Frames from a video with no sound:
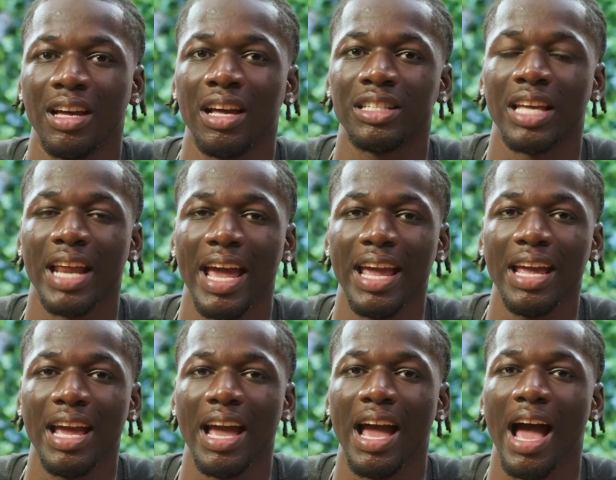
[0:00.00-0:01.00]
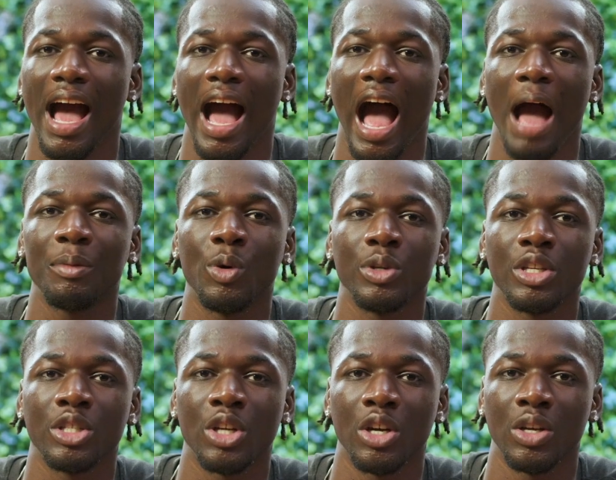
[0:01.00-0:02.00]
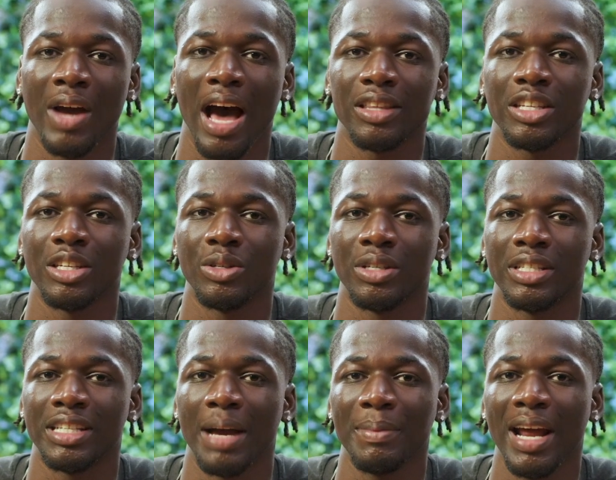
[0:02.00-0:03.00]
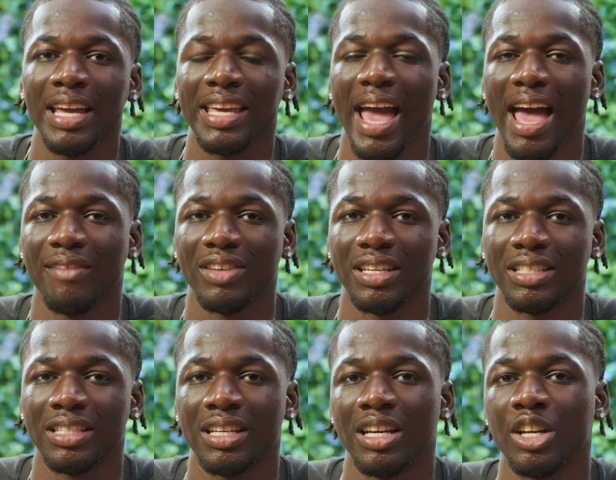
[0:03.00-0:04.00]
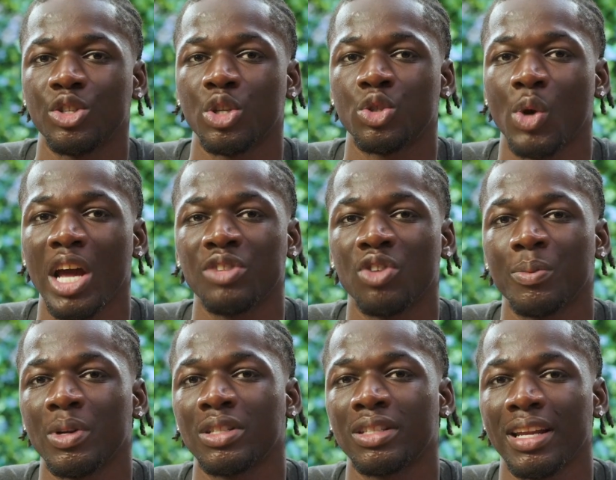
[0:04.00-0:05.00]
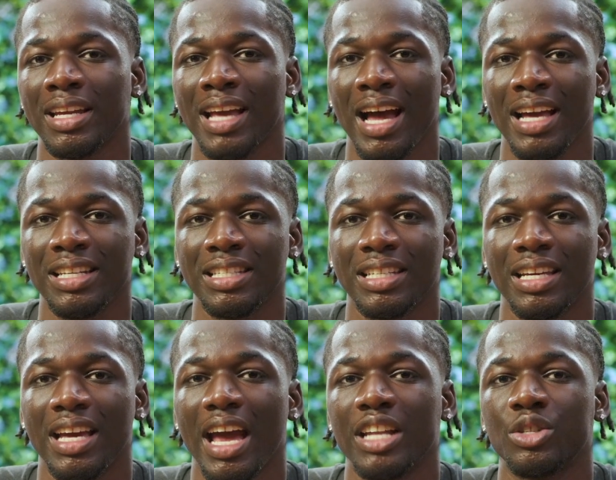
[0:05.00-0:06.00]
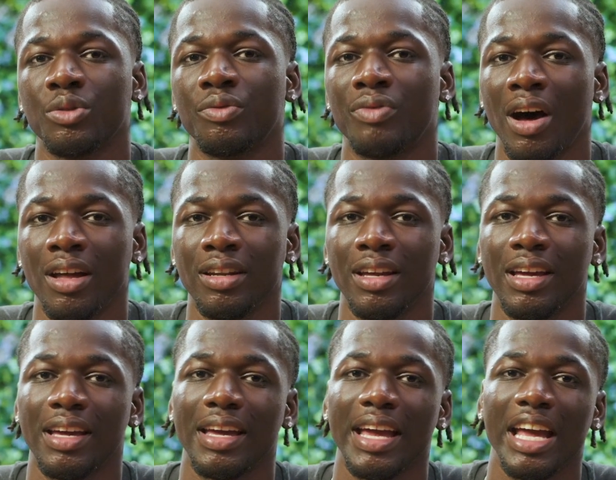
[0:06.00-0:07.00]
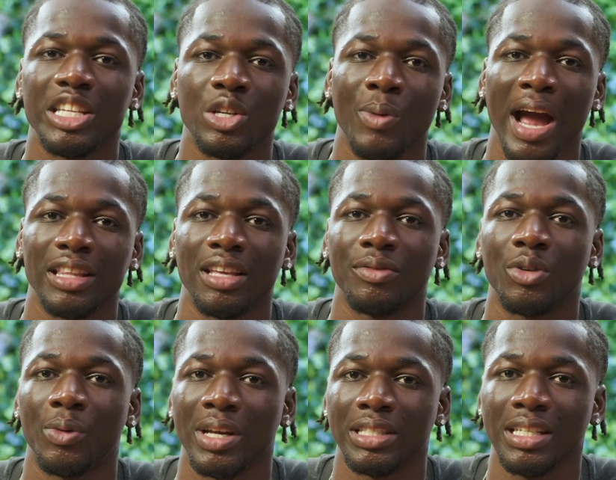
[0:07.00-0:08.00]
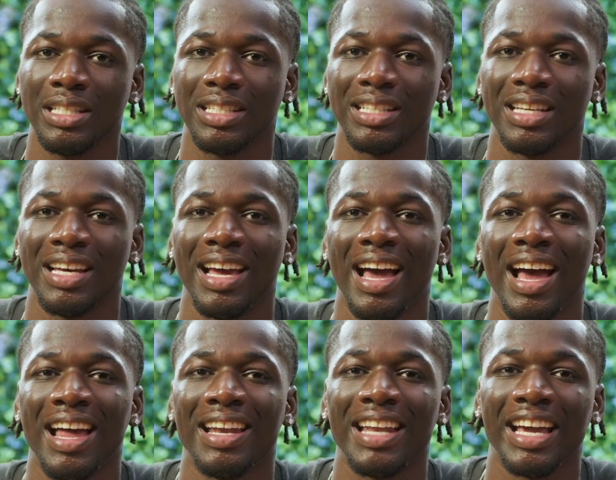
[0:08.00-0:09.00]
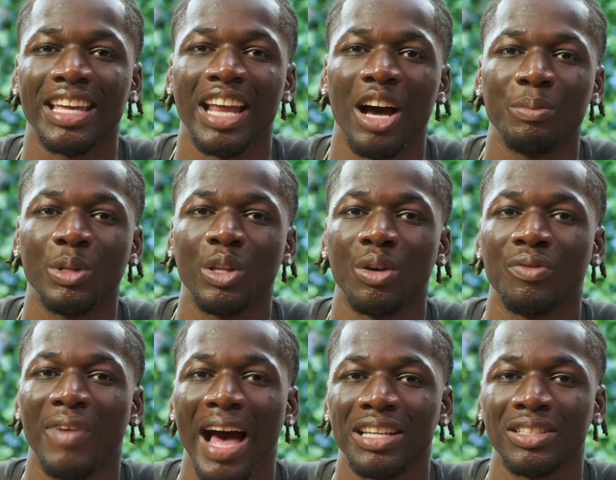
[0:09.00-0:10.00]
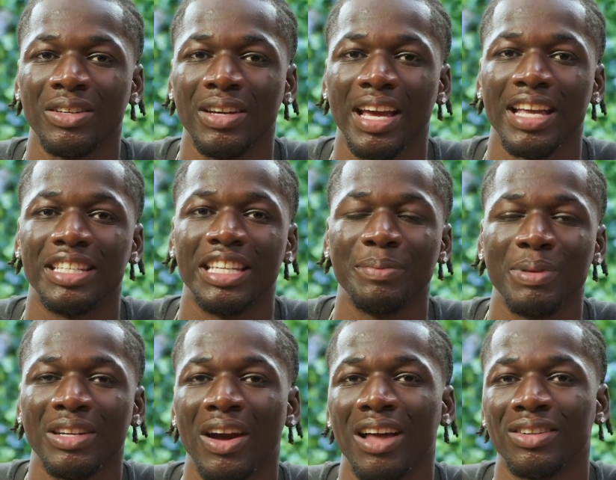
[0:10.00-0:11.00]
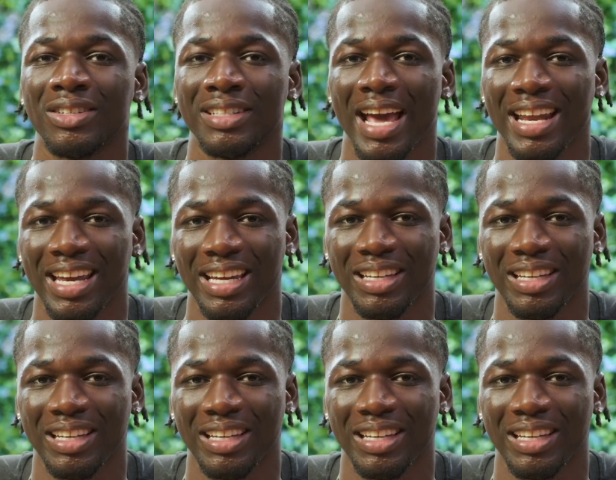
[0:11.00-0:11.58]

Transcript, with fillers: Today, I'm going to show you how to use Gemini Canvas to transform your study guides into fun, interactive quizzes that can help you learn faster and deepen your understanding.